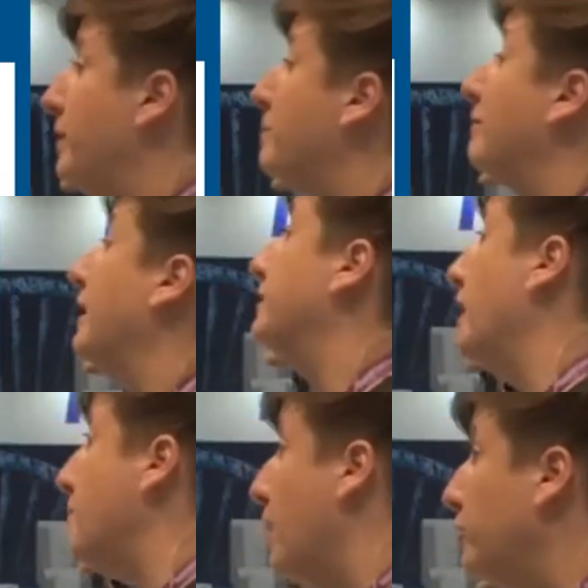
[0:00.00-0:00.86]
paper had
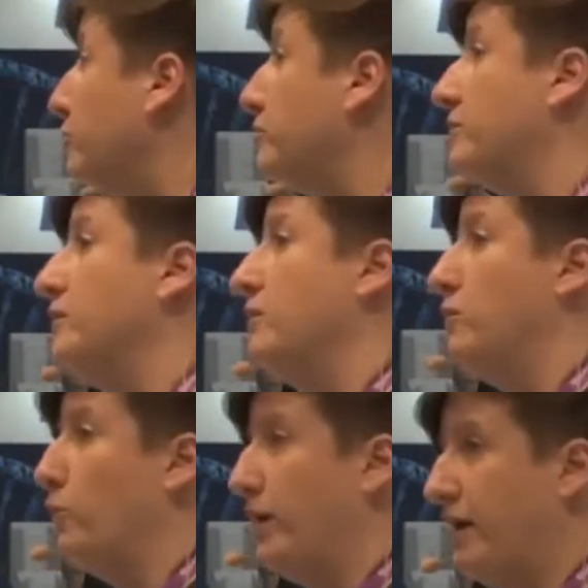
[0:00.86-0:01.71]
come out,
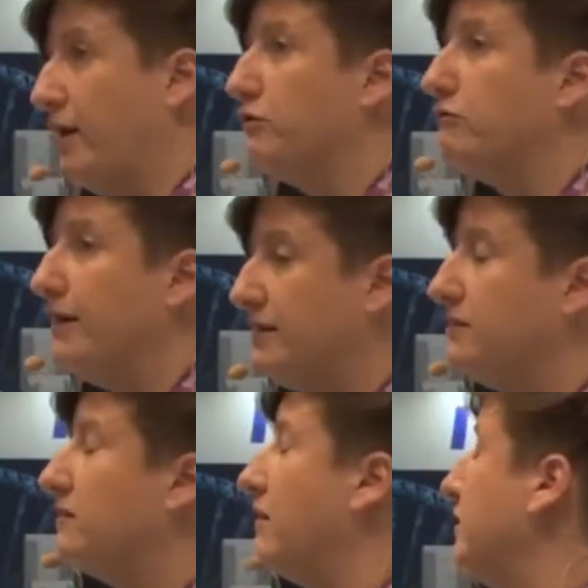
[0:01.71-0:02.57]
we had
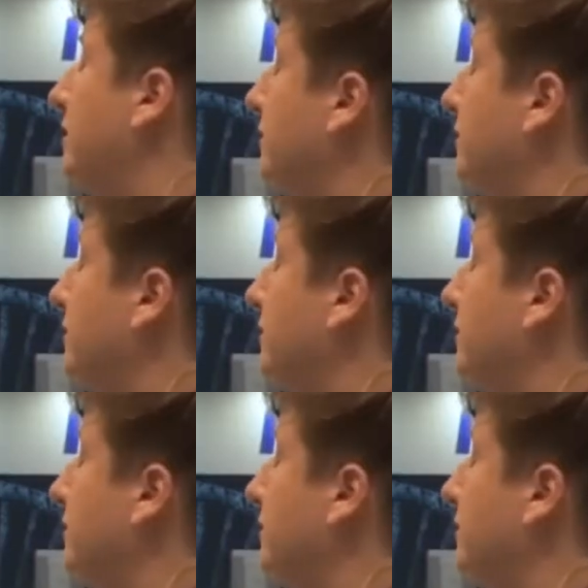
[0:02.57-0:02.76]
already started